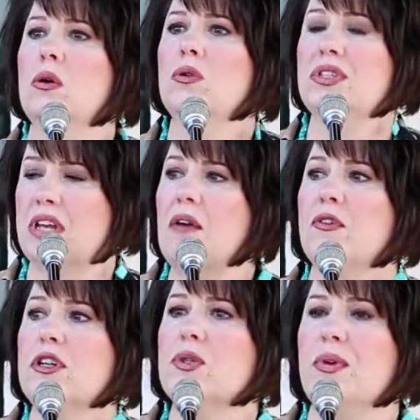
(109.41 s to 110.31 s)
who
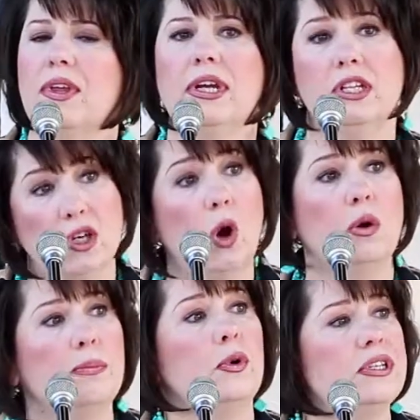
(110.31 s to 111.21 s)
suffers within his
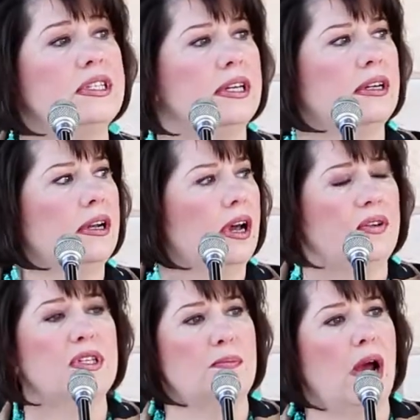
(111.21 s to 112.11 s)
own prison of
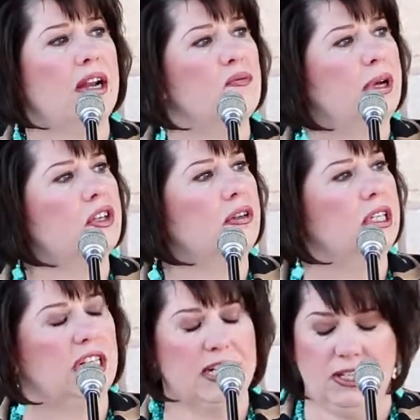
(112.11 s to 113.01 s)
his mind of mental
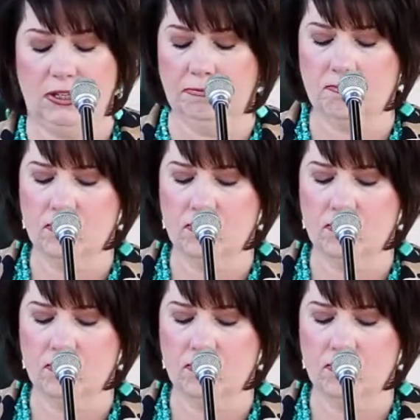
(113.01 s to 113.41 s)
illness.